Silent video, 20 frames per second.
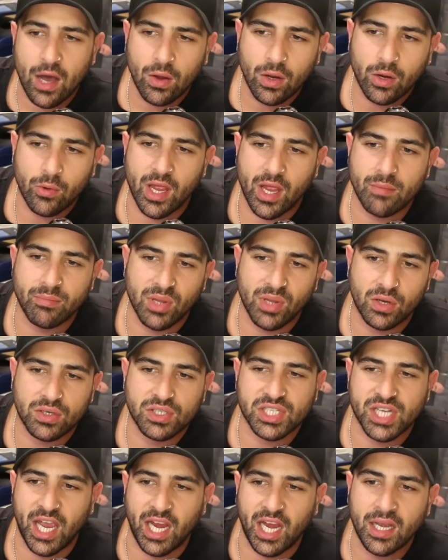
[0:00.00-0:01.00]
Algorand
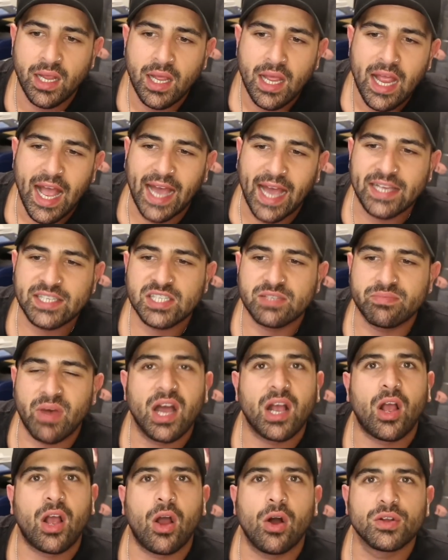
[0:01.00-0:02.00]
blockchain, a
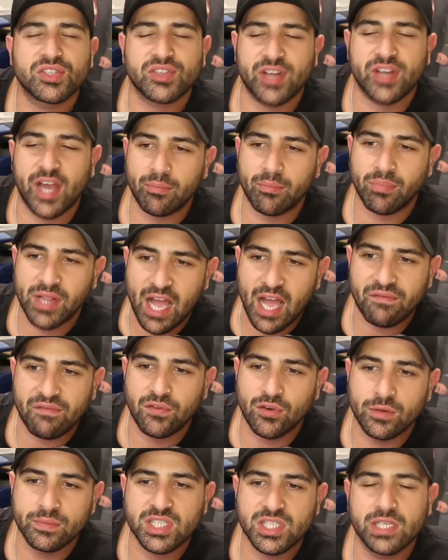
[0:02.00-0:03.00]
smart contract
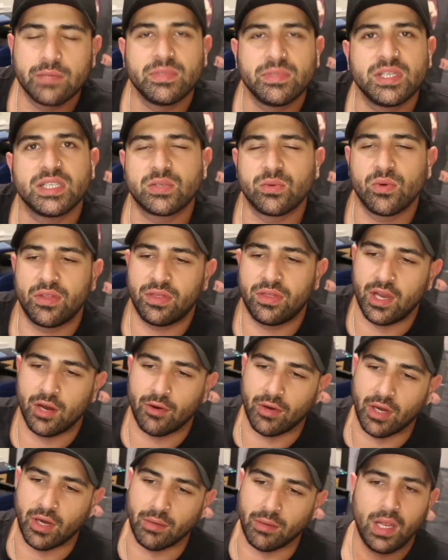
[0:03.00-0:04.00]
platform similar to
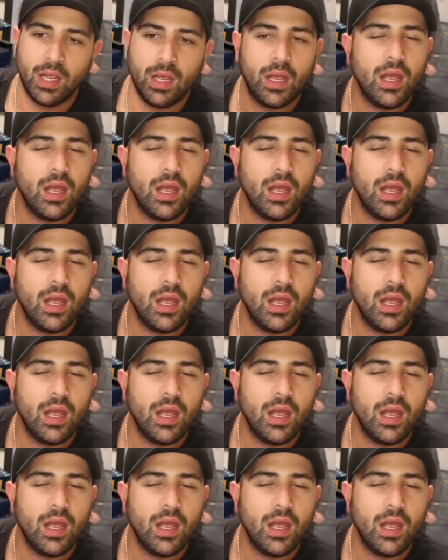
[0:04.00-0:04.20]
Ethereum.